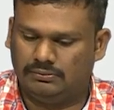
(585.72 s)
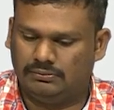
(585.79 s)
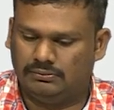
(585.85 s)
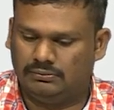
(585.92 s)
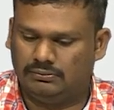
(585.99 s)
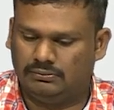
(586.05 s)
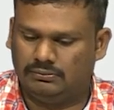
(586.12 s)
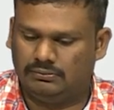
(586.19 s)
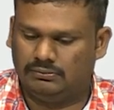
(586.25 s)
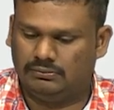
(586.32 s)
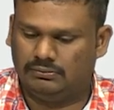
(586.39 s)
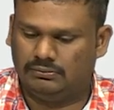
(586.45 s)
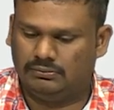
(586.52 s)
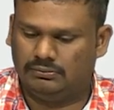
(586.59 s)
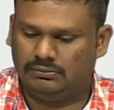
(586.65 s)

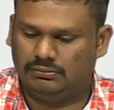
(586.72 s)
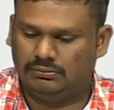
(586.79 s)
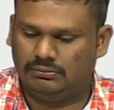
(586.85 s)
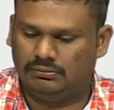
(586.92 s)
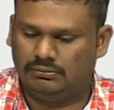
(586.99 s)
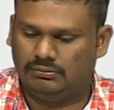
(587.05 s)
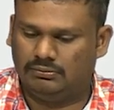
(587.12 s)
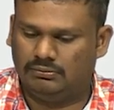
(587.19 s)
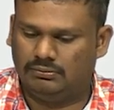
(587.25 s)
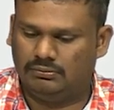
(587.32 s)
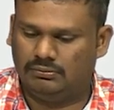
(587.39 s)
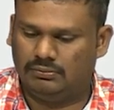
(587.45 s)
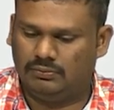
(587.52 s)
Nothing is said.